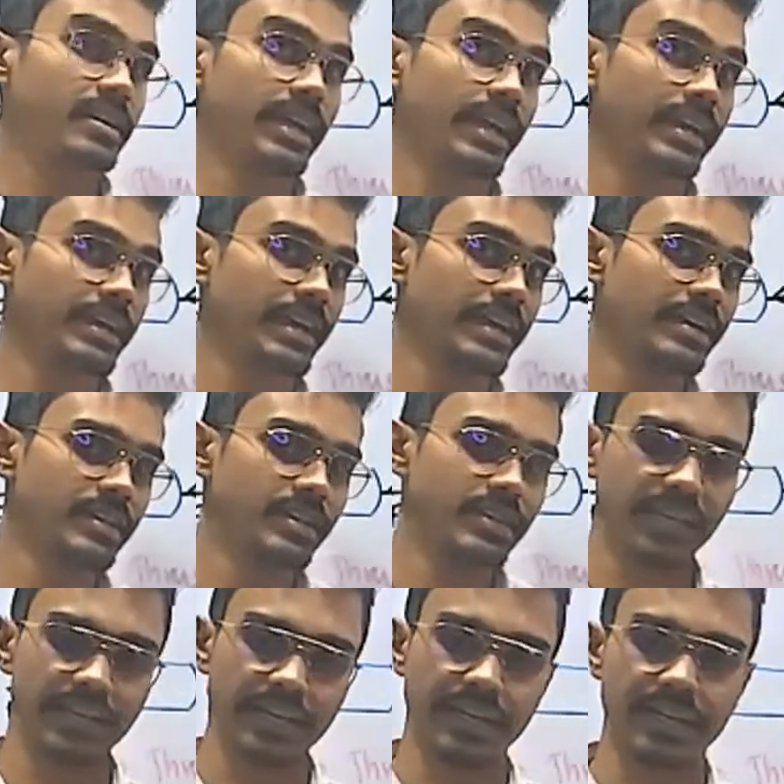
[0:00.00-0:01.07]
red,
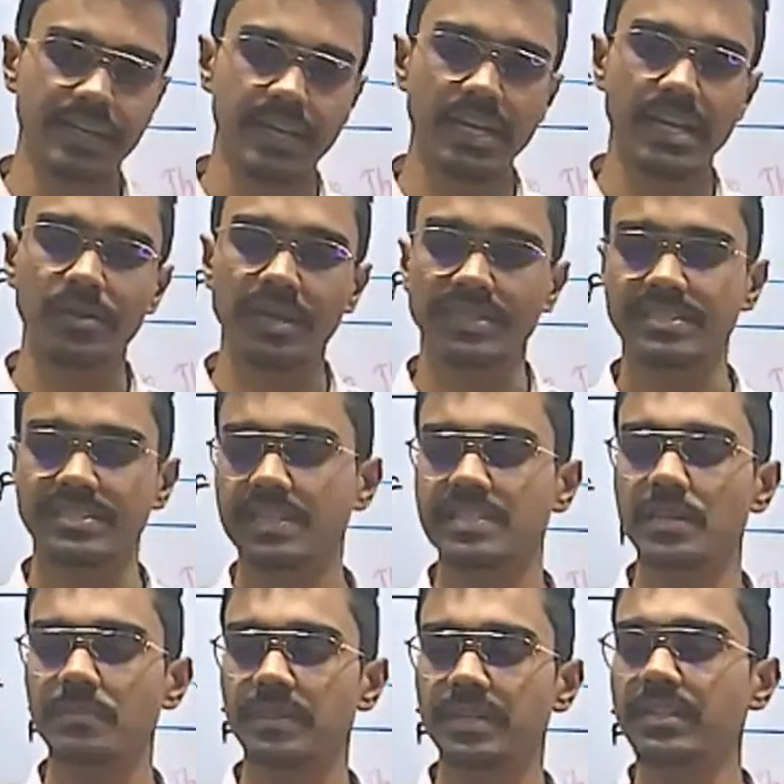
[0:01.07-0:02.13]
write down extension per